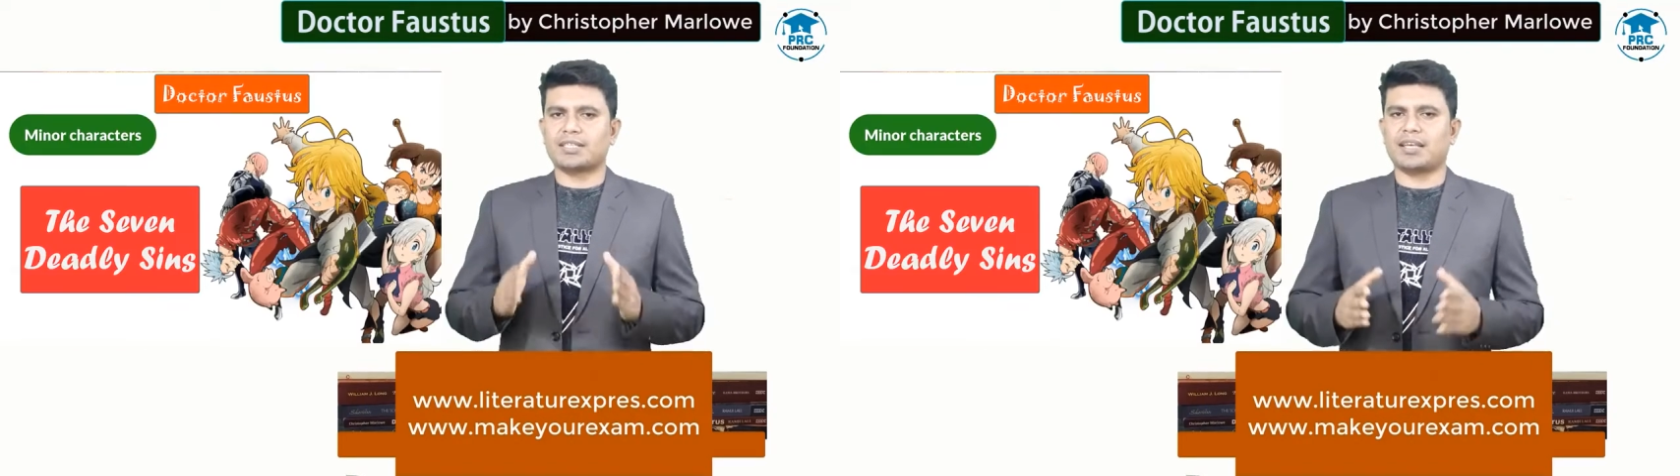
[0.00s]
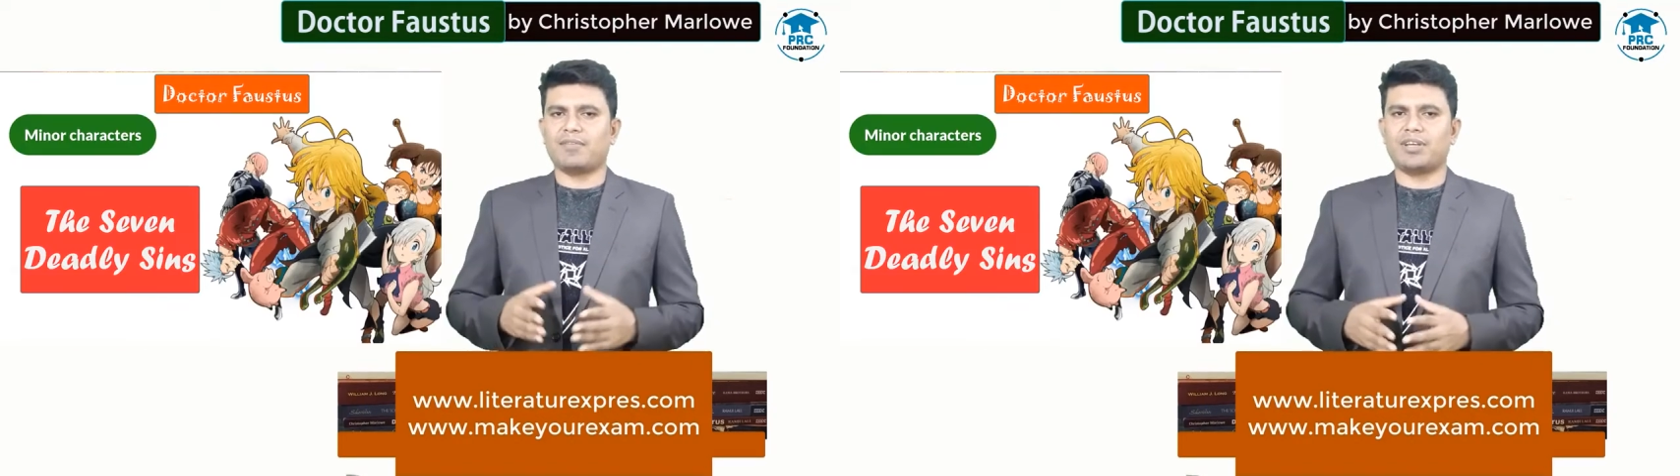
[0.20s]

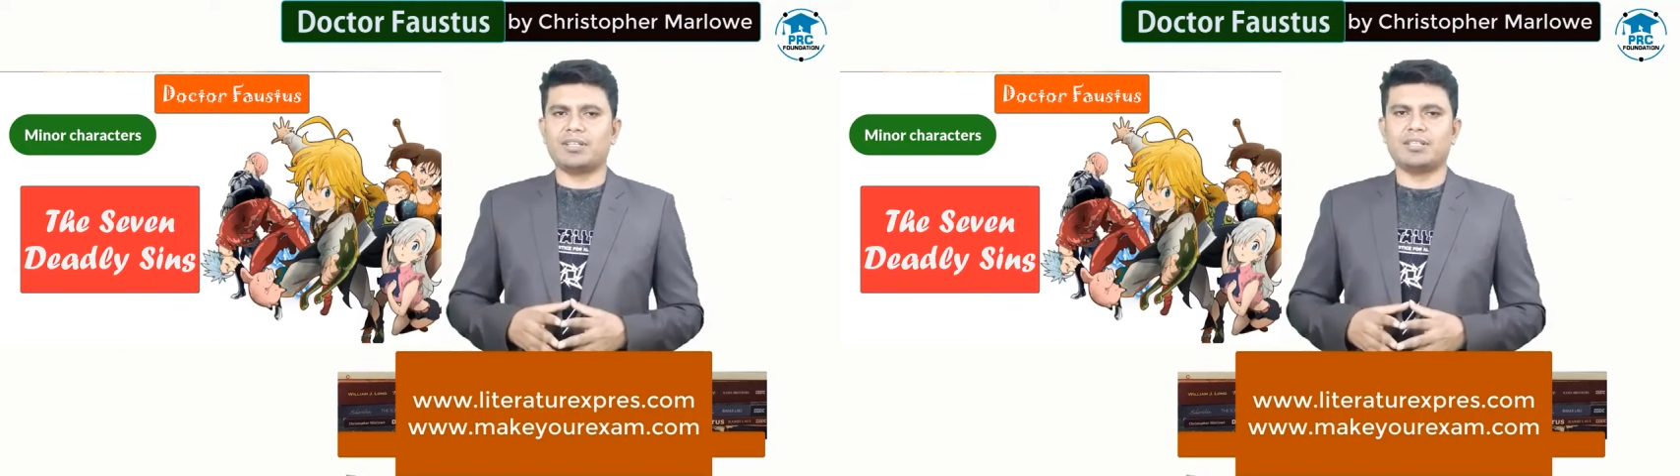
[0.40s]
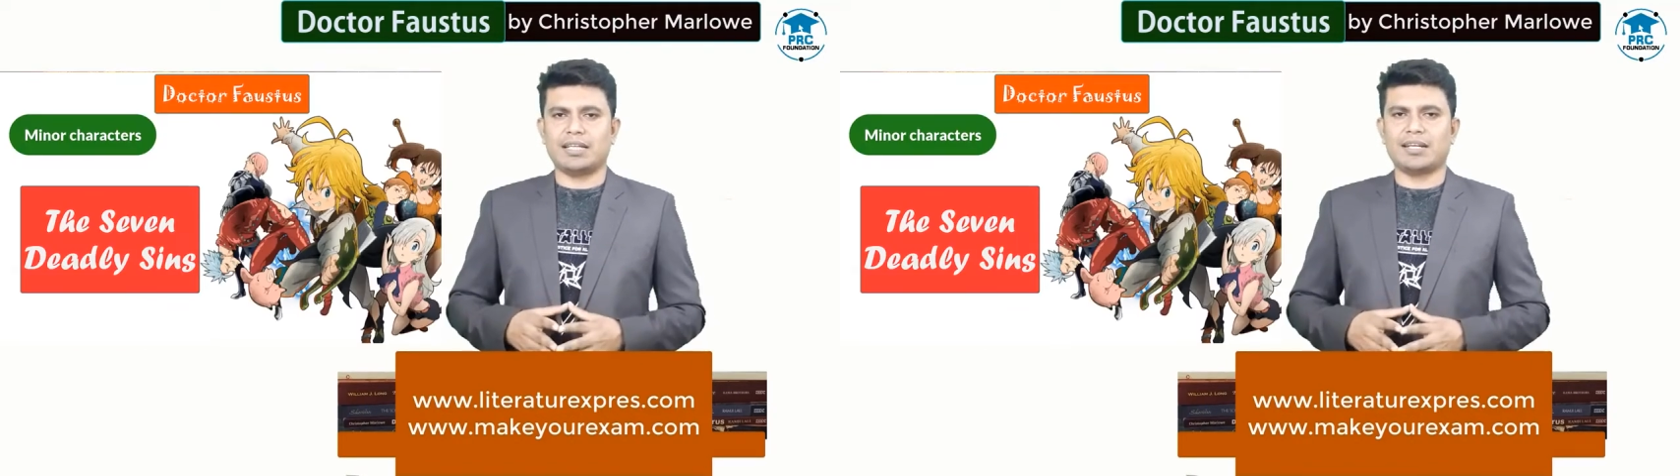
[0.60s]

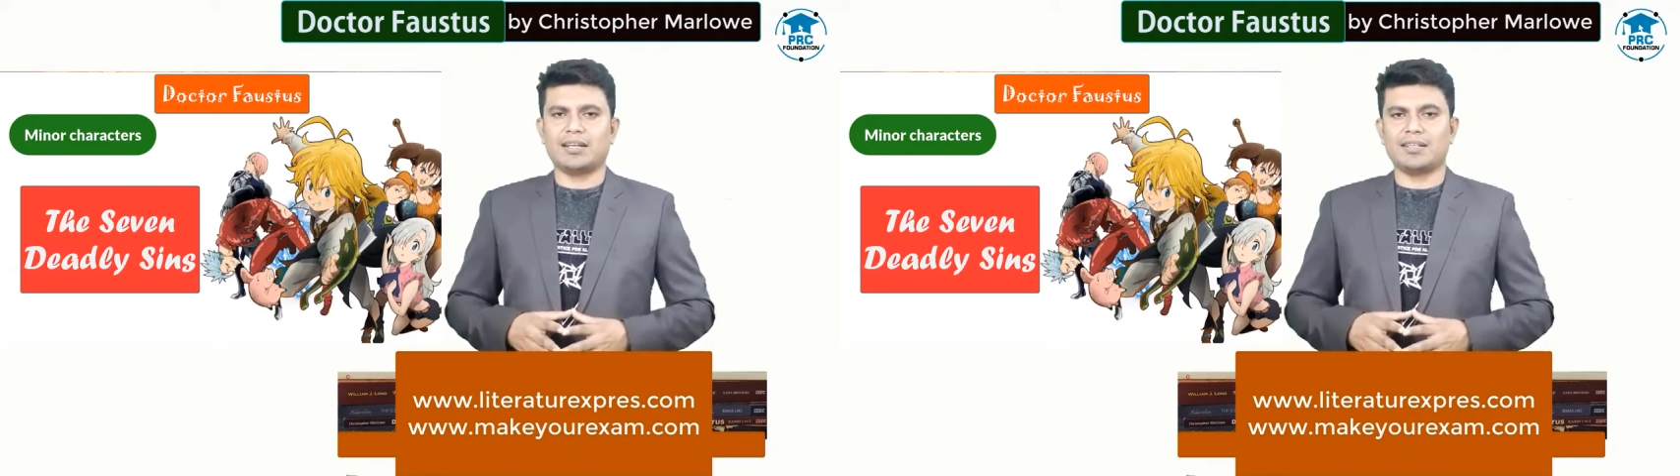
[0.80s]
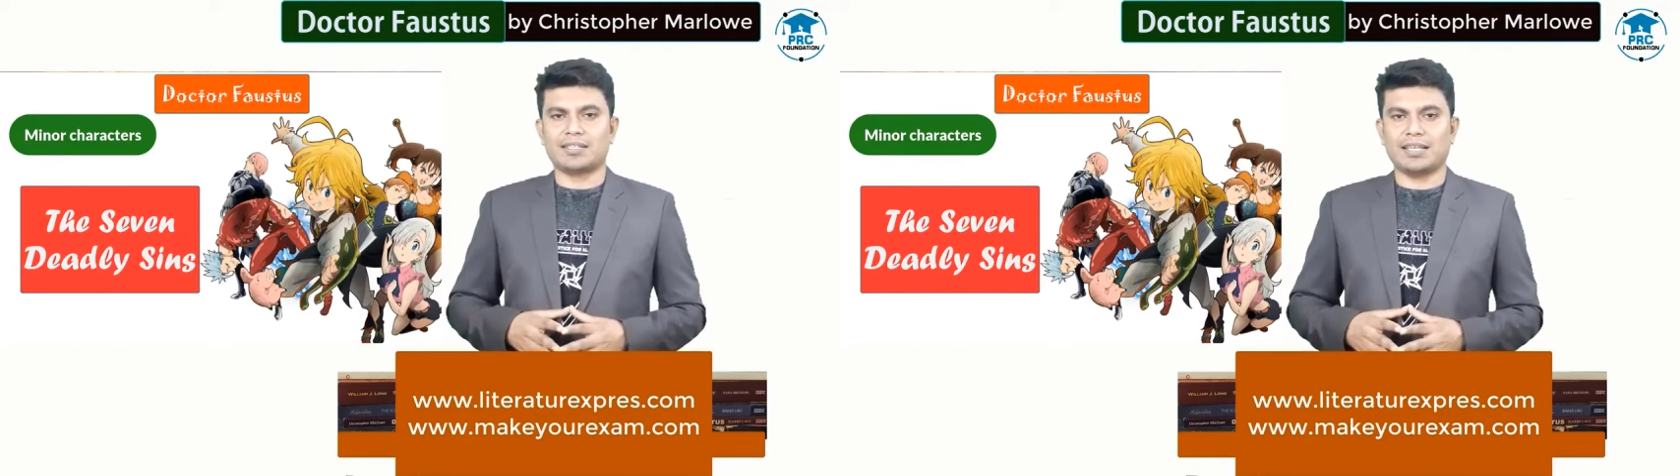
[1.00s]
7
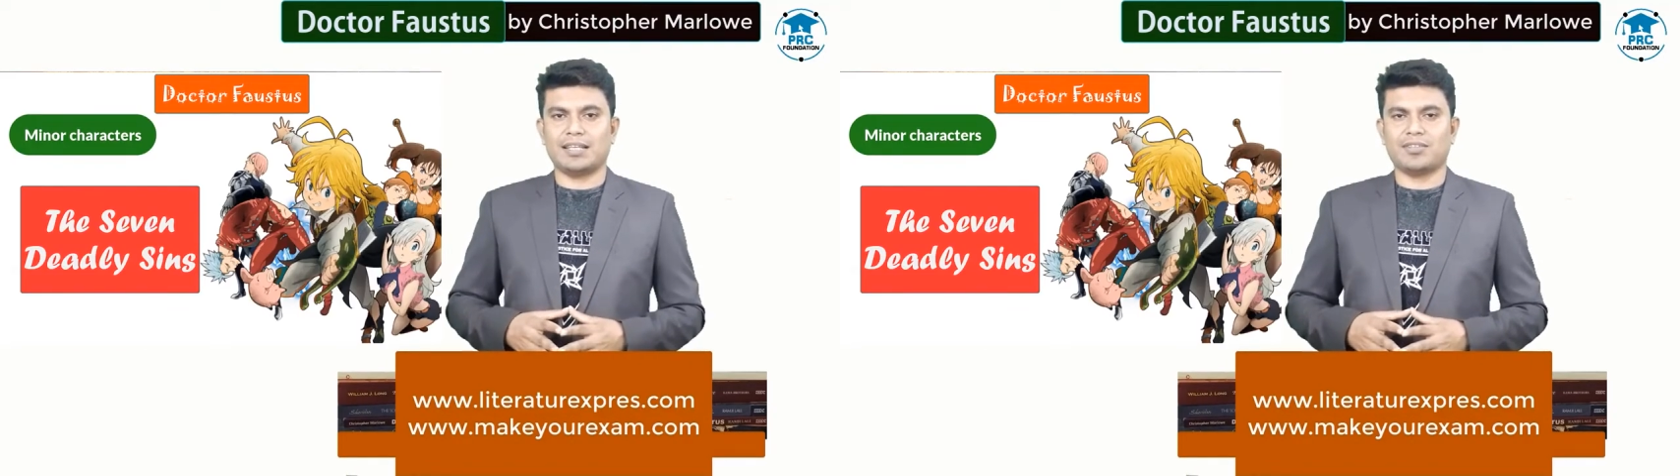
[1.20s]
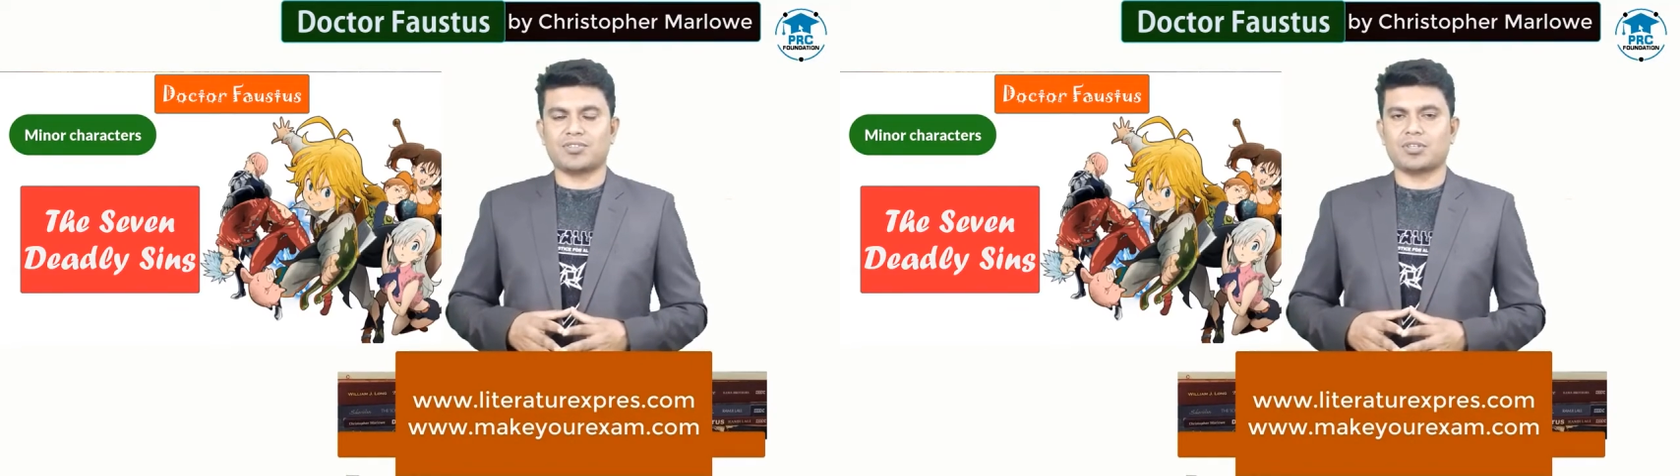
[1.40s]
deadly
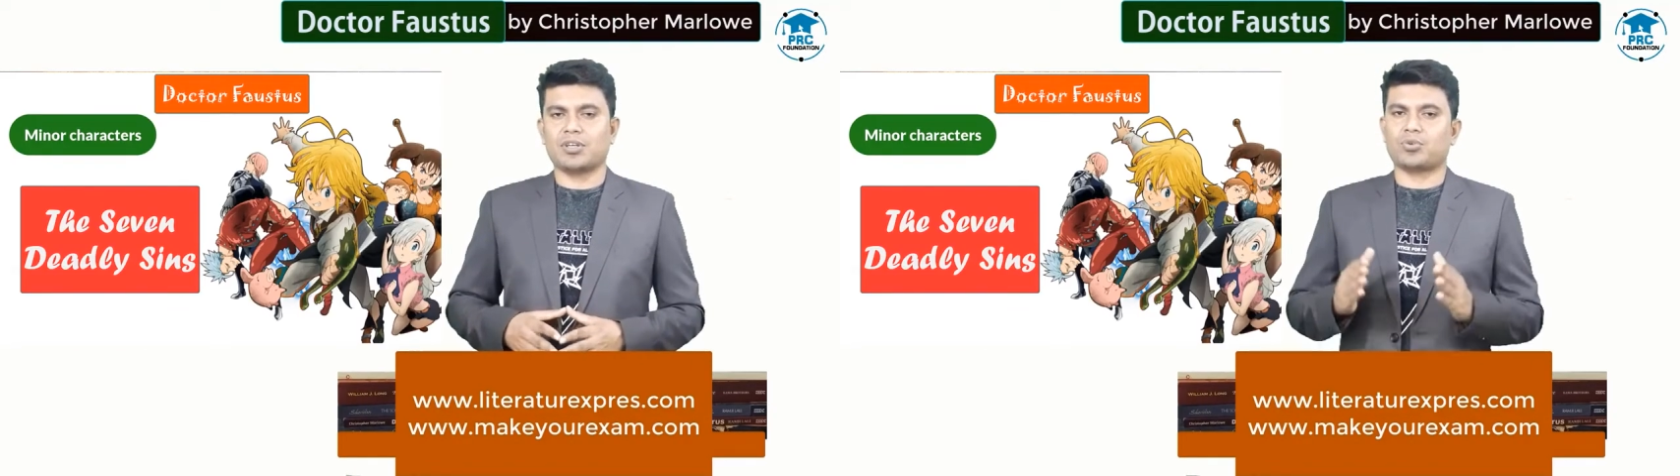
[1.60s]
sins